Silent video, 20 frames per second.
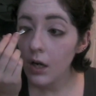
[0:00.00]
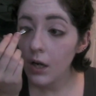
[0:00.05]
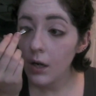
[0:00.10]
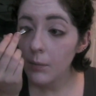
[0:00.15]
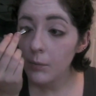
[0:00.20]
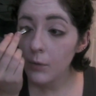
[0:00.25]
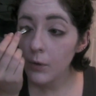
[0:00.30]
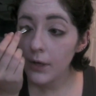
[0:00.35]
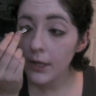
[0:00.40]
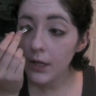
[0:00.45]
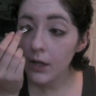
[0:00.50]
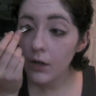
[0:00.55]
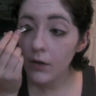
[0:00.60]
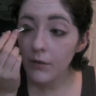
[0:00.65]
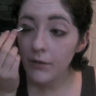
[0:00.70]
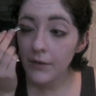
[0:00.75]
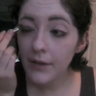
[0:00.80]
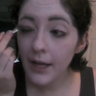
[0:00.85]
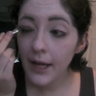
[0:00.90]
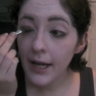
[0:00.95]
I'm going
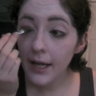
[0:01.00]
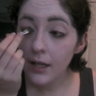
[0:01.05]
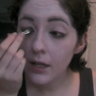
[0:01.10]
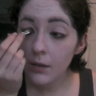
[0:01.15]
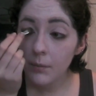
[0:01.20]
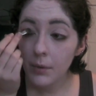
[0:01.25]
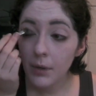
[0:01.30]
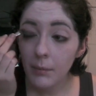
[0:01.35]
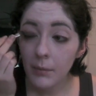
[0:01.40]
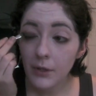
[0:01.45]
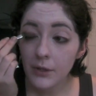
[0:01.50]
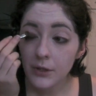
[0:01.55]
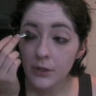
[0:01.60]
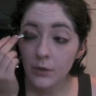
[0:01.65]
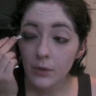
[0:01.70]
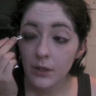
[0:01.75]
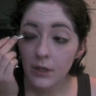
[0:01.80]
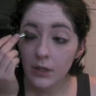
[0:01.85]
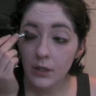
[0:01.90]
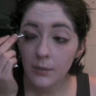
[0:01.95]
over that, but I'm also
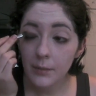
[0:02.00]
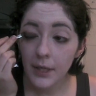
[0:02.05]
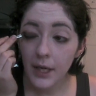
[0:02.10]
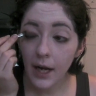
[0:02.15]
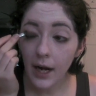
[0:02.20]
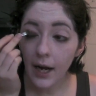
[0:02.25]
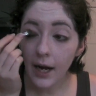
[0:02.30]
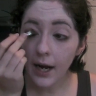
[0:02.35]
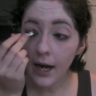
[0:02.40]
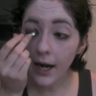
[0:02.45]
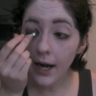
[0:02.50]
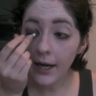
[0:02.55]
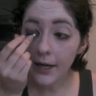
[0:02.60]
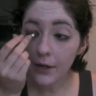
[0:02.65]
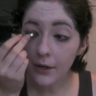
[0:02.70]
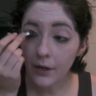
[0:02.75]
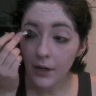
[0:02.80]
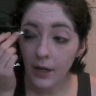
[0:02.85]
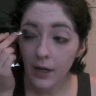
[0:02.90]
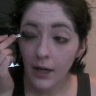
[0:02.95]
going a little bit
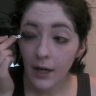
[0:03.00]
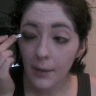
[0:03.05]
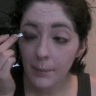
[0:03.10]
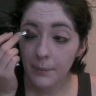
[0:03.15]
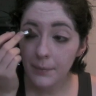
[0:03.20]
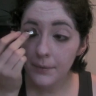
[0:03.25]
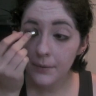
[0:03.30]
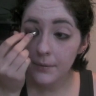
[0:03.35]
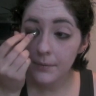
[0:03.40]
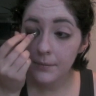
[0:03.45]
higher up,